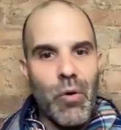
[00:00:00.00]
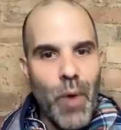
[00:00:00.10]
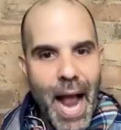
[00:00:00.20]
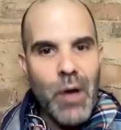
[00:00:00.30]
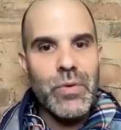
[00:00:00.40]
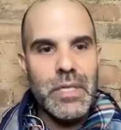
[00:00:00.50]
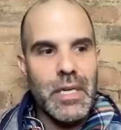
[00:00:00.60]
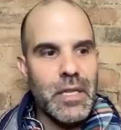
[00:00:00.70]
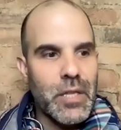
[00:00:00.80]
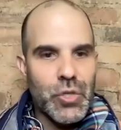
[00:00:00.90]

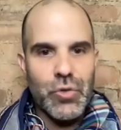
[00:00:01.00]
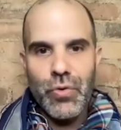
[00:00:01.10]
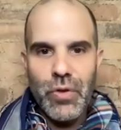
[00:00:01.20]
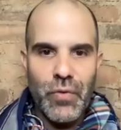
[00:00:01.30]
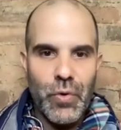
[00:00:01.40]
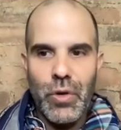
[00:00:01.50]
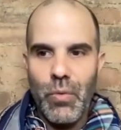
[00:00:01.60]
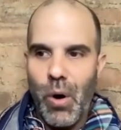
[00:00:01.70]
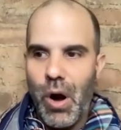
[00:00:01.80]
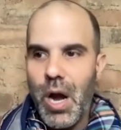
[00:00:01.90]
grounded in the truth of who
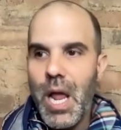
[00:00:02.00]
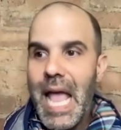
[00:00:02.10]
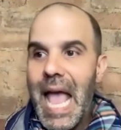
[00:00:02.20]
you are,